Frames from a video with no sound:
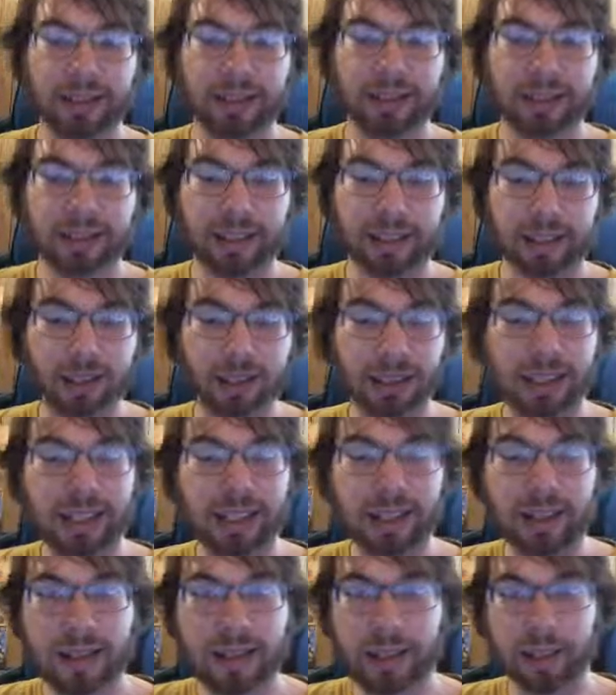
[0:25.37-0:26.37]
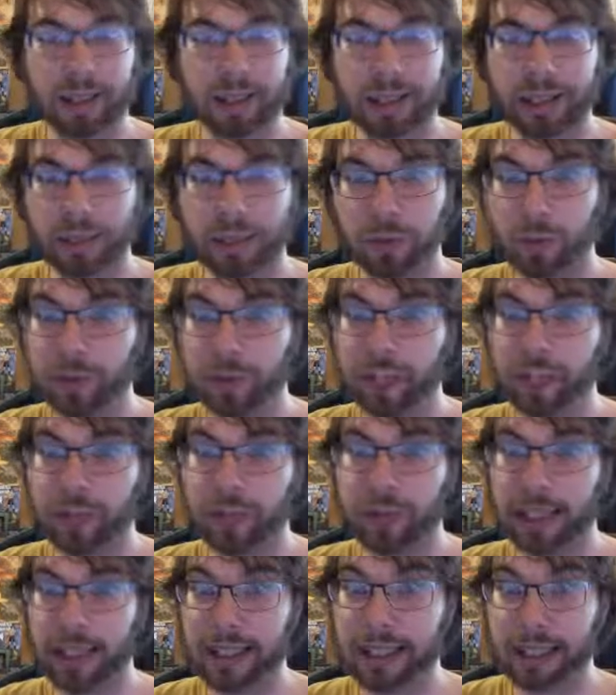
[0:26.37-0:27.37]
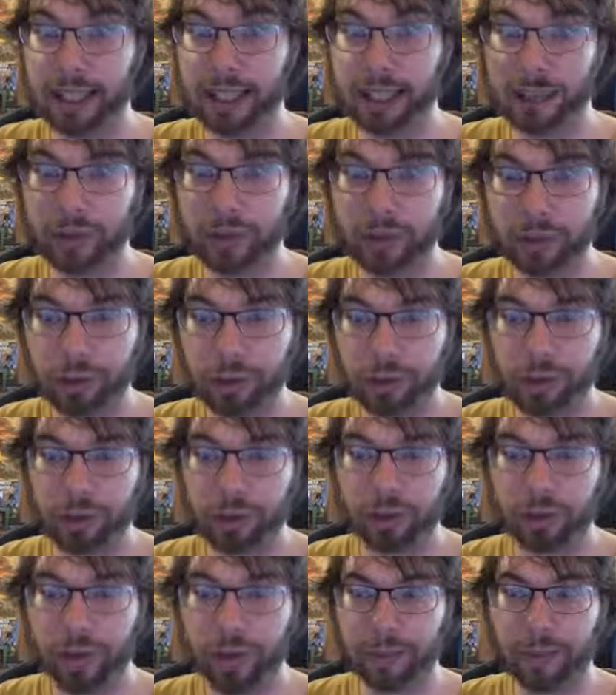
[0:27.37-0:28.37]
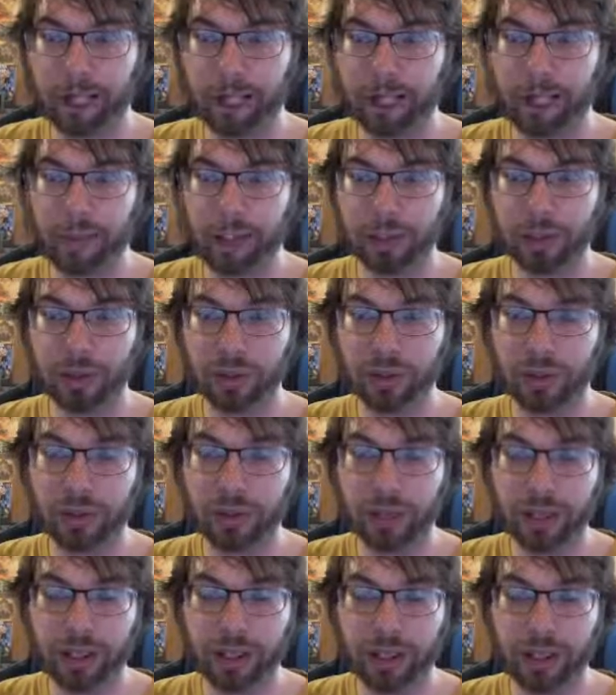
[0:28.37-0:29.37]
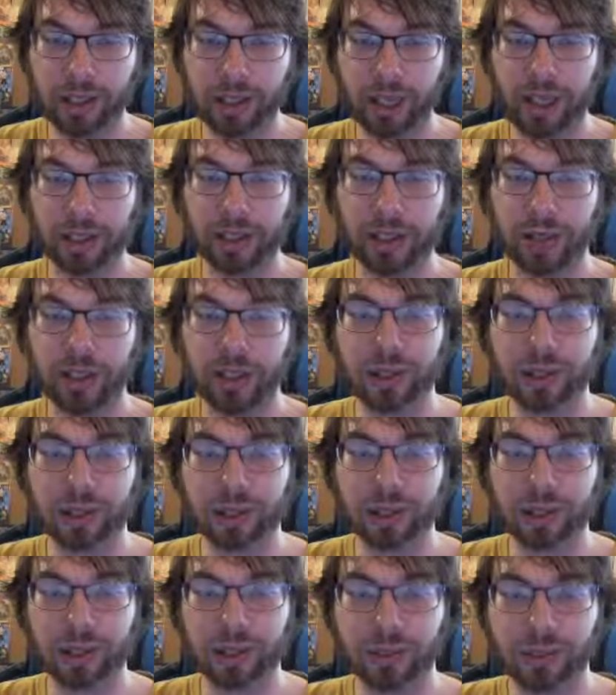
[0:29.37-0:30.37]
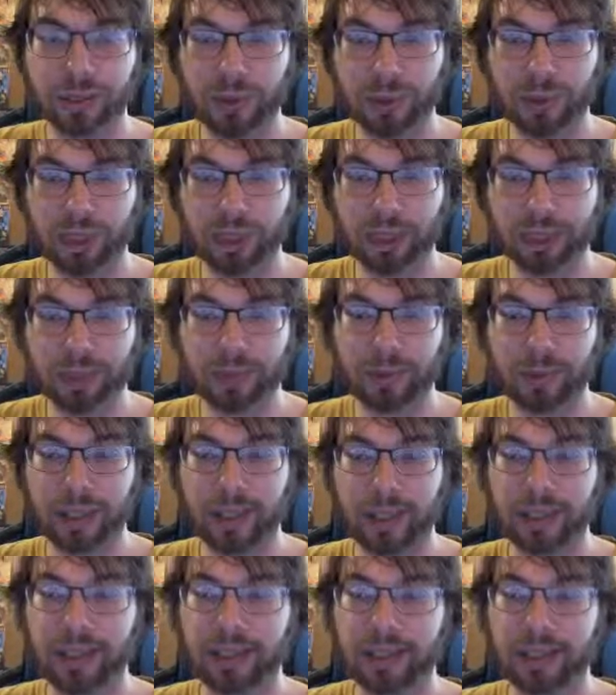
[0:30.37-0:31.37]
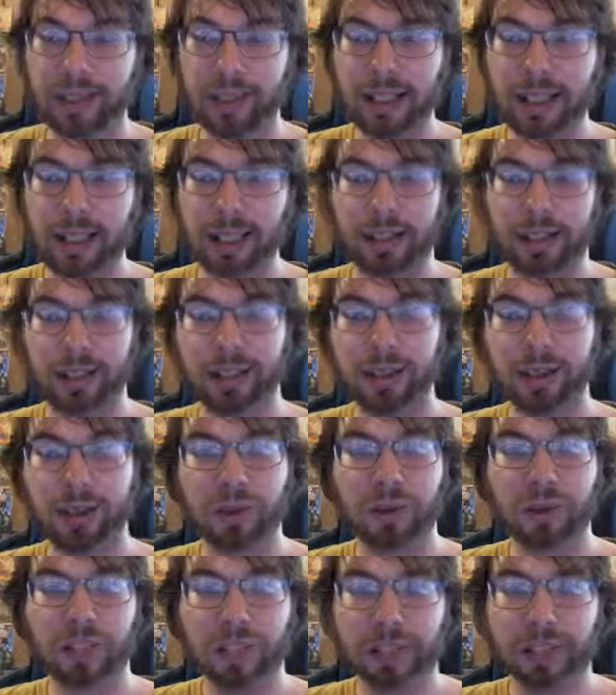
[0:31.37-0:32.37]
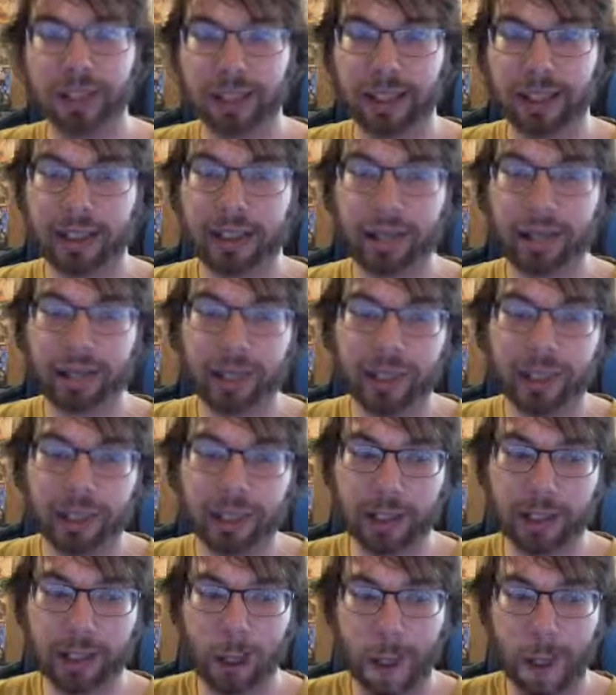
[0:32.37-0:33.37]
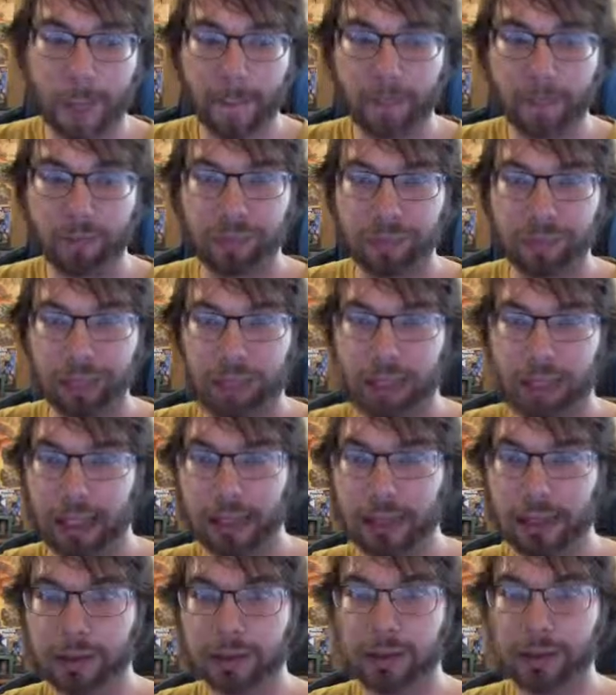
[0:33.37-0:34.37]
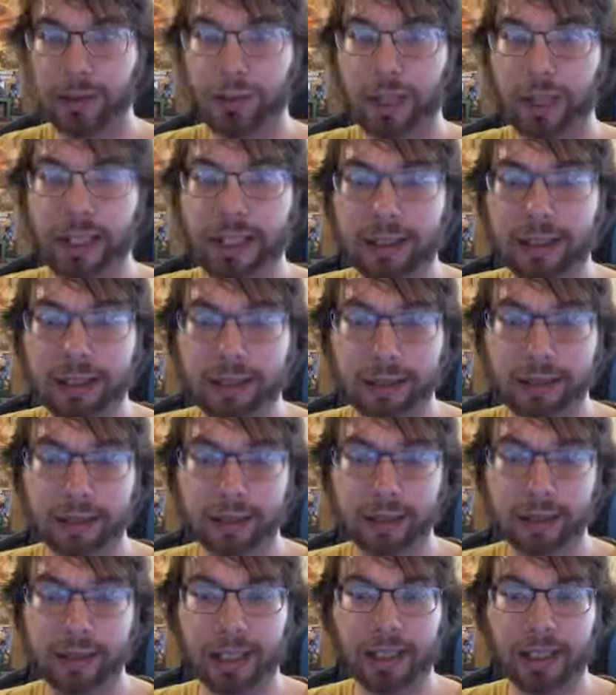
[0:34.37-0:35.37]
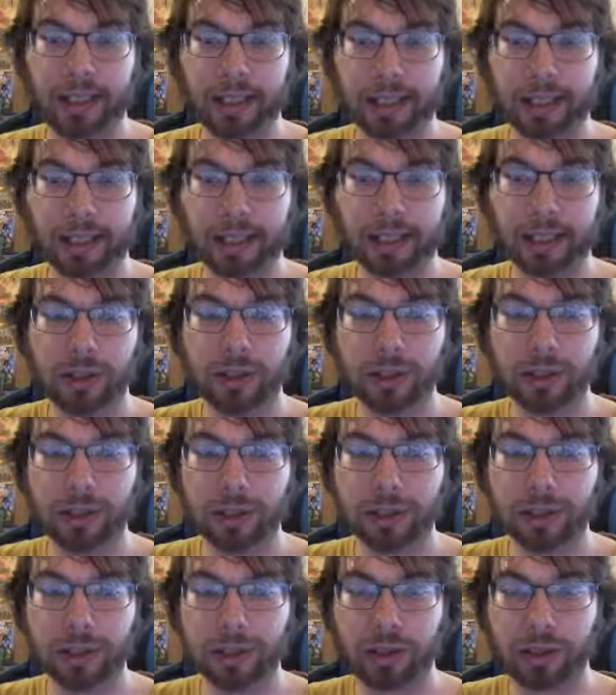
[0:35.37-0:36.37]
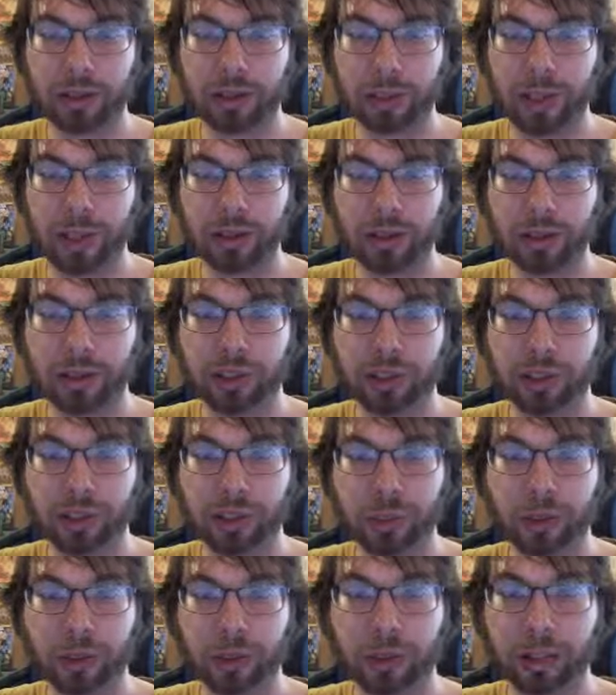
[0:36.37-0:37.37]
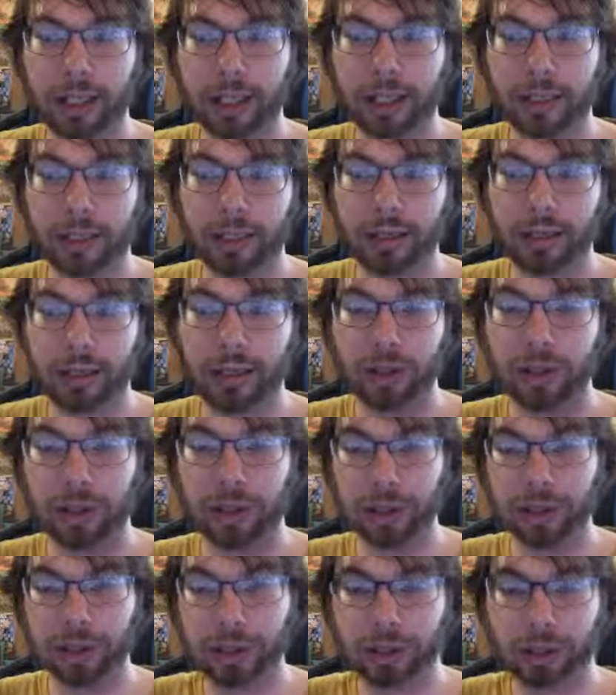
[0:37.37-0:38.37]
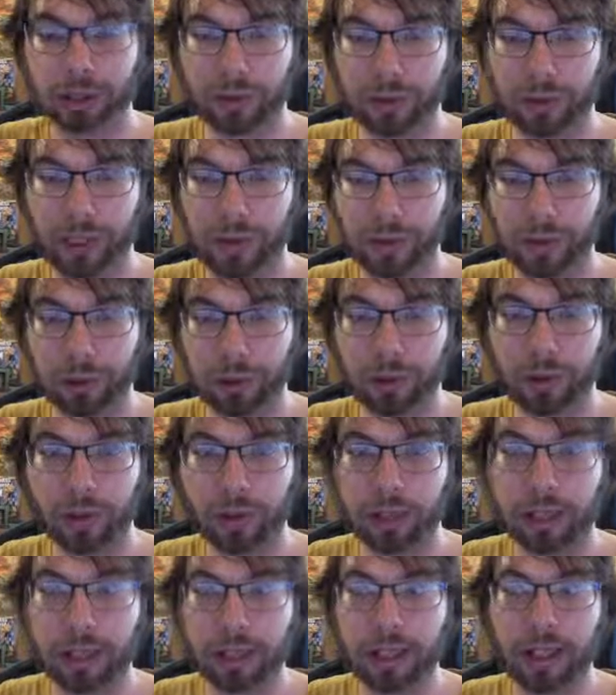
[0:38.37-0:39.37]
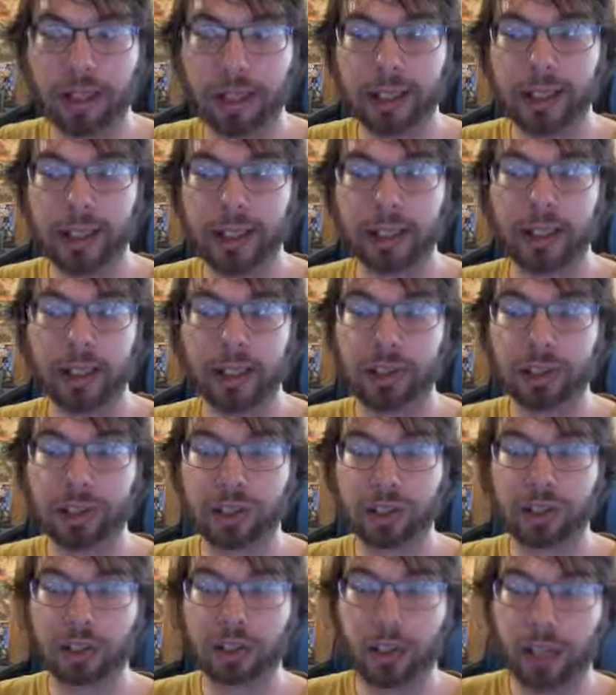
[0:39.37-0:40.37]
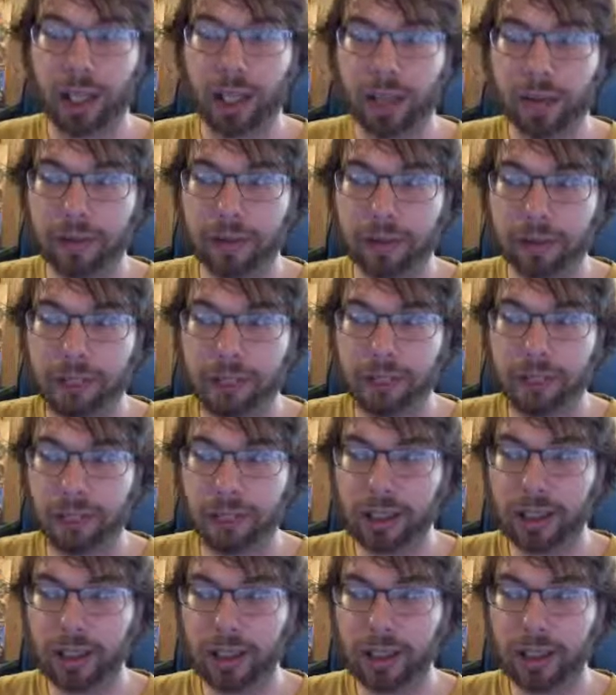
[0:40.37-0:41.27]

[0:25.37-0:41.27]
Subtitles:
it turns out I picked a really great time to jump right back into Yu-Gi-Oh! Duel Links, because not only did they give me great and amazing Neo-Spacian support and, Elemental Hero Neo support, they also gave me